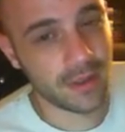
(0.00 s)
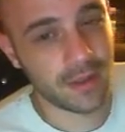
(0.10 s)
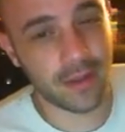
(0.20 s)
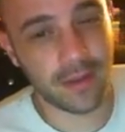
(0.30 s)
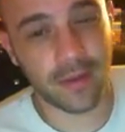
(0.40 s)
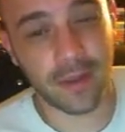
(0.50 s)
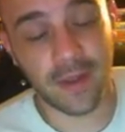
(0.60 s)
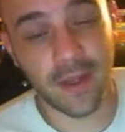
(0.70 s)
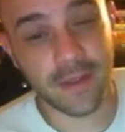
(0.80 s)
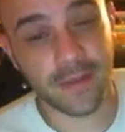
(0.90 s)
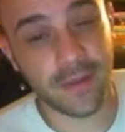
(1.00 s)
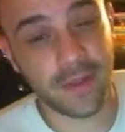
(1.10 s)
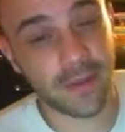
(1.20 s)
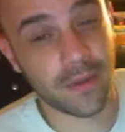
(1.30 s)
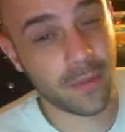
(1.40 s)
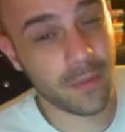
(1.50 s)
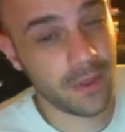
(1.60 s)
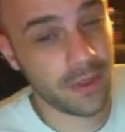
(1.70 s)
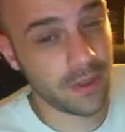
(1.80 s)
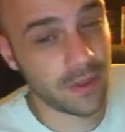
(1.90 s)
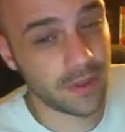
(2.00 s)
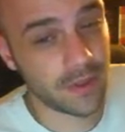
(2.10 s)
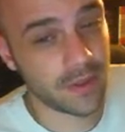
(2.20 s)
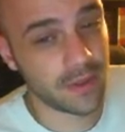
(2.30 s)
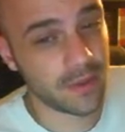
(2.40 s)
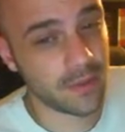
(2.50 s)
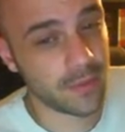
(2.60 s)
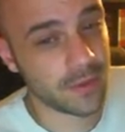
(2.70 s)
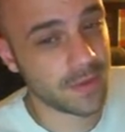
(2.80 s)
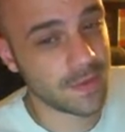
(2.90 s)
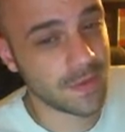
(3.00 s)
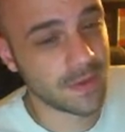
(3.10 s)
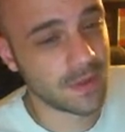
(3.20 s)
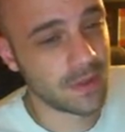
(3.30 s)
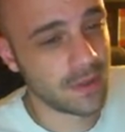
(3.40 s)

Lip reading: Now in Castlevania 3, which is